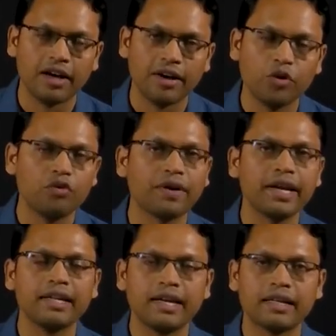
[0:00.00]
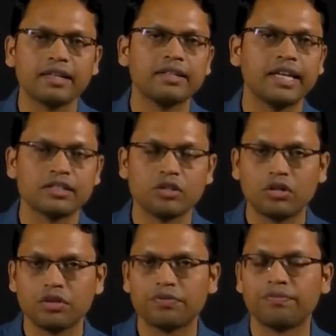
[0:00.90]
You'd find that there is a
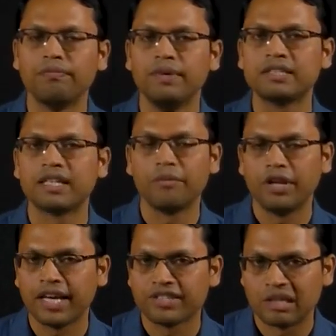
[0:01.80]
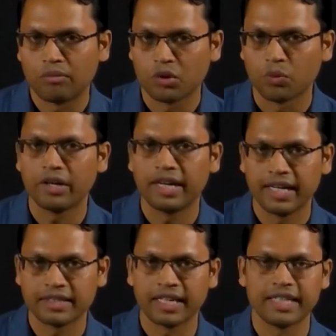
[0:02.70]
lot of miscommunication about what
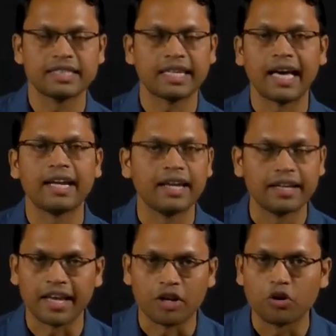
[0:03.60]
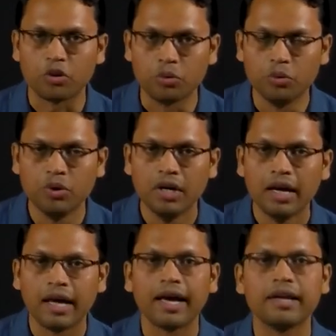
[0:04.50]
data science can and cannot do,
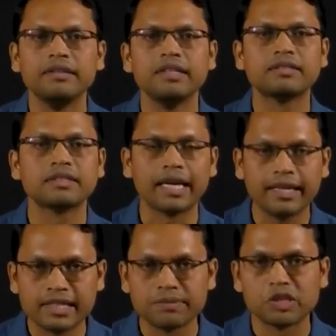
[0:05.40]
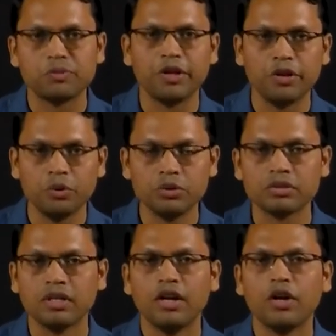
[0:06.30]
and these cycles must be
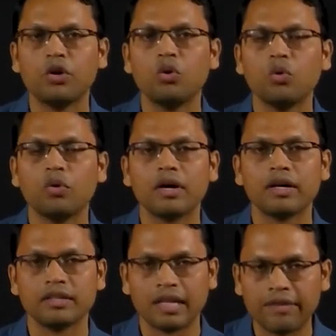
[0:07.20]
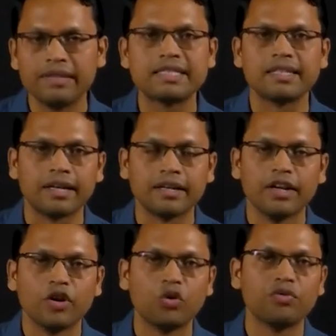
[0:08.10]
used to level set
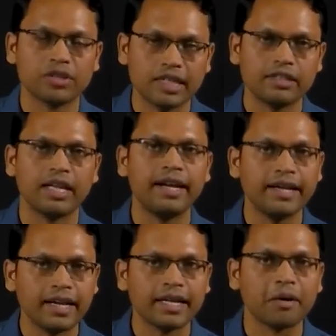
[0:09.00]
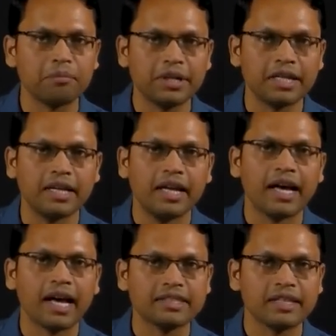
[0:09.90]
so that the entire company
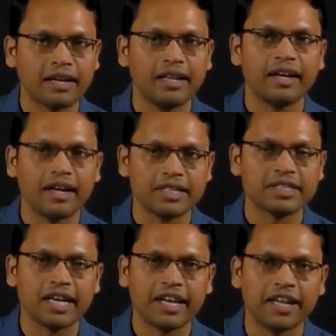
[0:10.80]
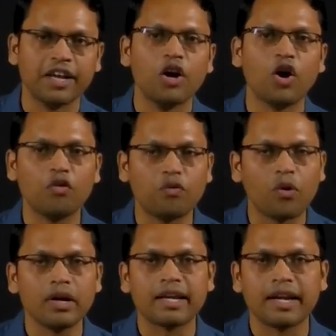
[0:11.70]
has a clear understanding of
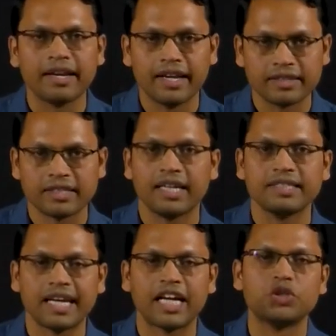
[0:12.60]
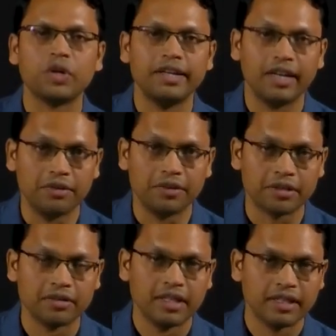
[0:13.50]
what can data science actually deliver.
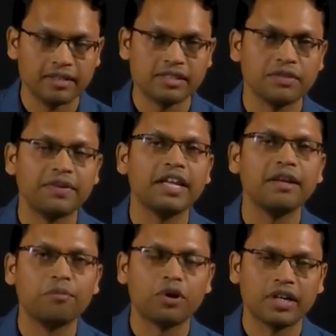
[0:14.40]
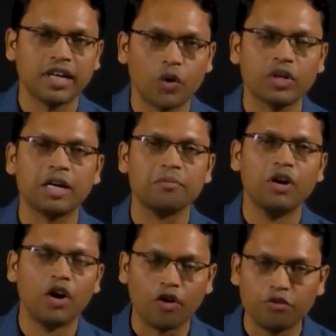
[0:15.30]
This is a very important outcome
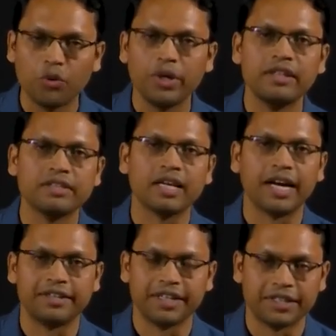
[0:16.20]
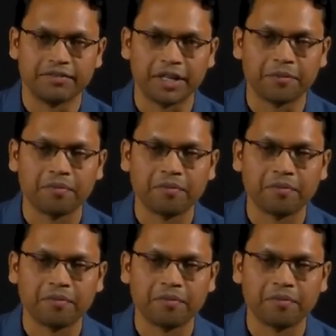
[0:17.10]
of doing this iteratively.